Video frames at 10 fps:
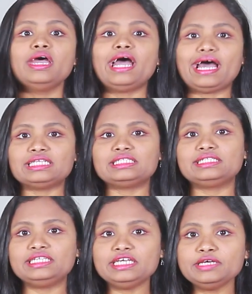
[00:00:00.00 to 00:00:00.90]
as
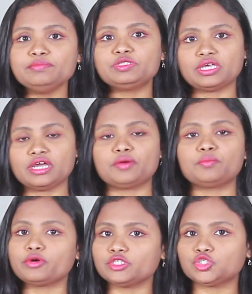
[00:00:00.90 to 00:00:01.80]
it keeps hair
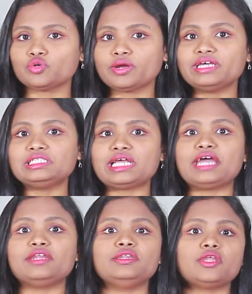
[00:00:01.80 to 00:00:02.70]
moisturized
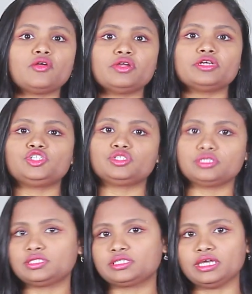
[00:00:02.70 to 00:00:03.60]
and nourish
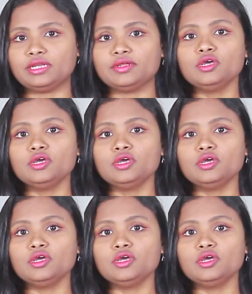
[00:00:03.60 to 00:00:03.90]
the skin.